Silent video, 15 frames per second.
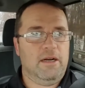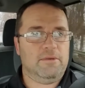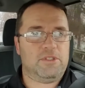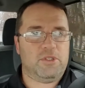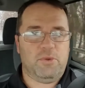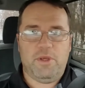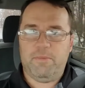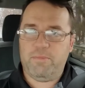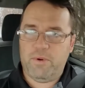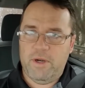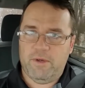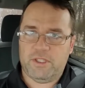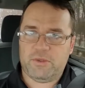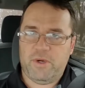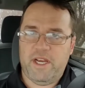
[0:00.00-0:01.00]
So we pretty
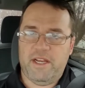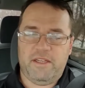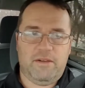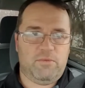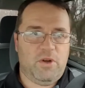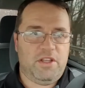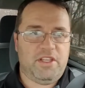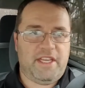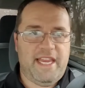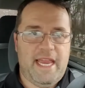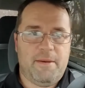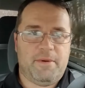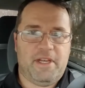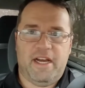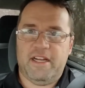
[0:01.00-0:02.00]
much run the
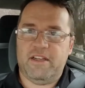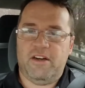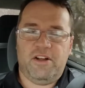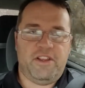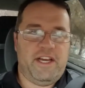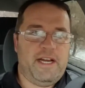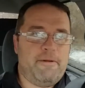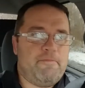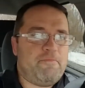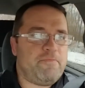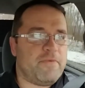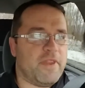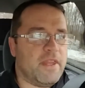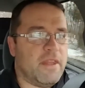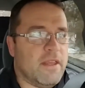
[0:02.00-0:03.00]
gambit on all that.
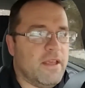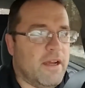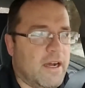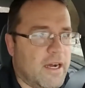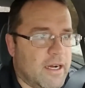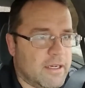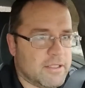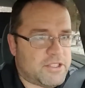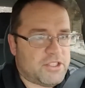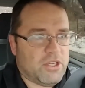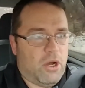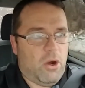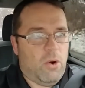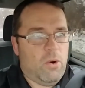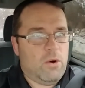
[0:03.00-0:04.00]

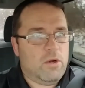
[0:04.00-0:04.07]
So